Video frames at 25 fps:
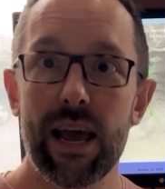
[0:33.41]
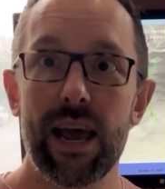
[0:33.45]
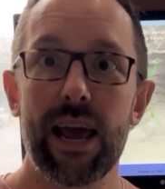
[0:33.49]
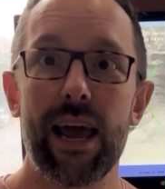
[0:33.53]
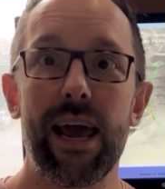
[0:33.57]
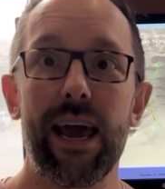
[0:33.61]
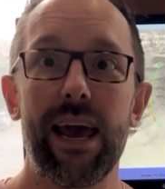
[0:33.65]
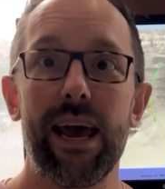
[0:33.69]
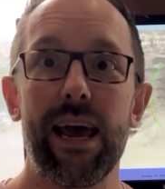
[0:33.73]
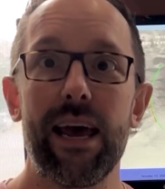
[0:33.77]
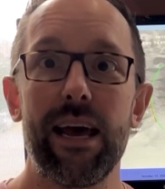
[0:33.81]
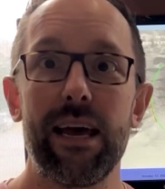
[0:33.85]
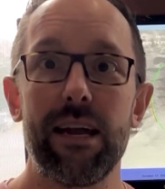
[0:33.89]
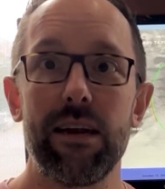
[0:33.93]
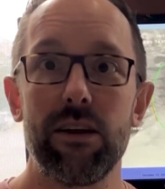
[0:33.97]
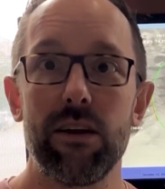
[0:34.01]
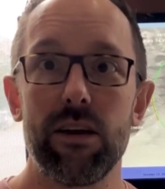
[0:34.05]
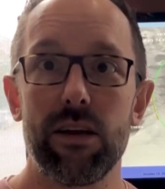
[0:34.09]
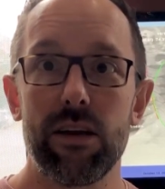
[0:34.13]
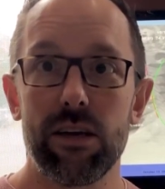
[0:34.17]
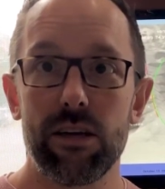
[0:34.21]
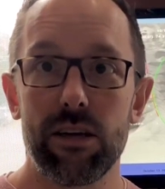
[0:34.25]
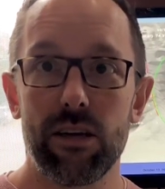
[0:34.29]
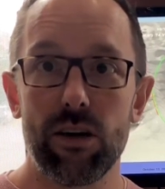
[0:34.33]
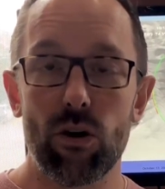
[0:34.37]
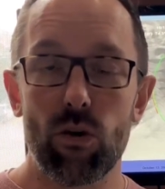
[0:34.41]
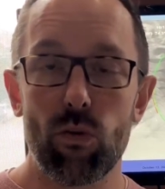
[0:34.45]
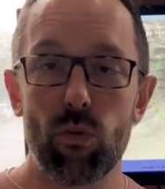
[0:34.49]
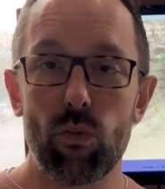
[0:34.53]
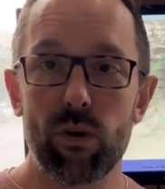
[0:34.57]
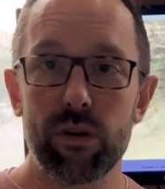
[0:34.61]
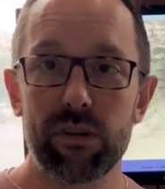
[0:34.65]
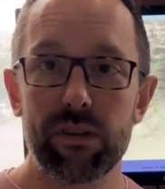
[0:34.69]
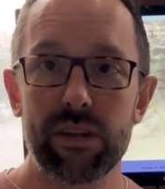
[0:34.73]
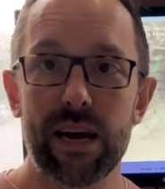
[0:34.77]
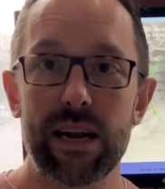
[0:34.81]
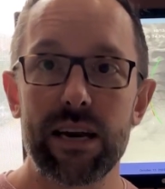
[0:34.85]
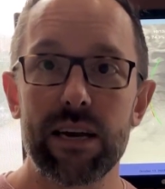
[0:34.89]
and
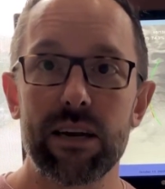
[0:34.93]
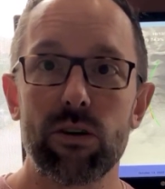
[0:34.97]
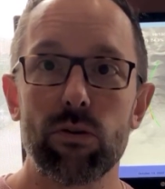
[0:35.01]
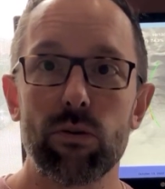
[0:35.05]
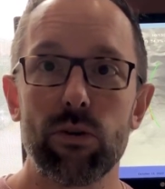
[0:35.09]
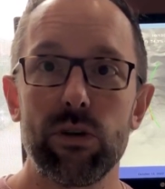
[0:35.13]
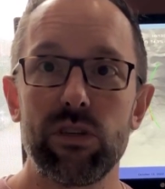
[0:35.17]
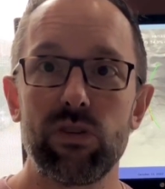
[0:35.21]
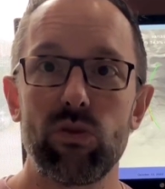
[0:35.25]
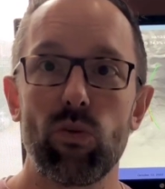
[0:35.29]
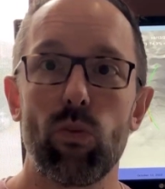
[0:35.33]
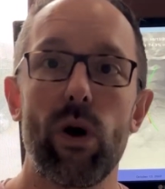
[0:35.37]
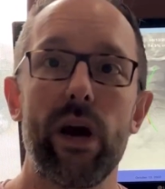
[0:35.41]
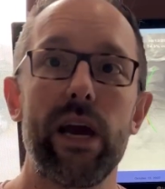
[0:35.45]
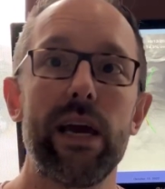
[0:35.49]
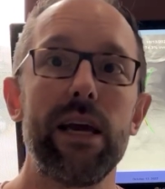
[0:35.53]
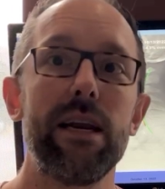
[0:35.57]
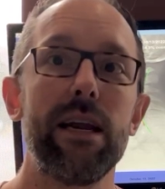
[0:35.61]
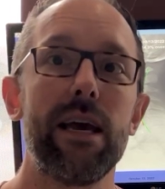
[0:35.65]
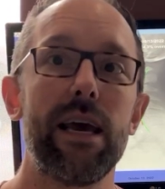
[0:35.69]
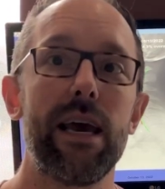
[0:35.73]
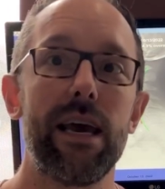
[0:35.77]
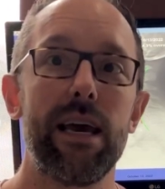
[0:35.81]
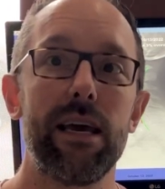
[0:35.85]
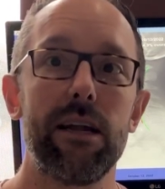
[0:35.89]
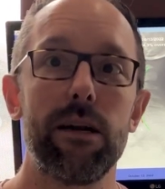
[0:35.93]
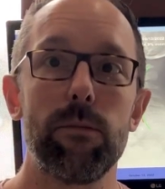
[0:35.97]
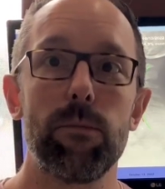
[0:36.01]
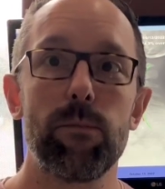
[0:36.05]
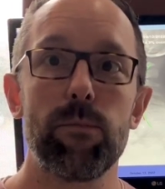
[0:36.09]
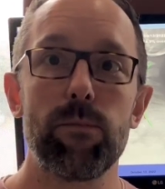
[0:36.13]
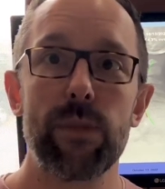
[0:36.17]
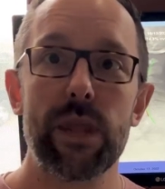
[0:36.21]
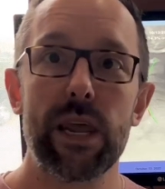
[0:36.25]
with that increased weight, and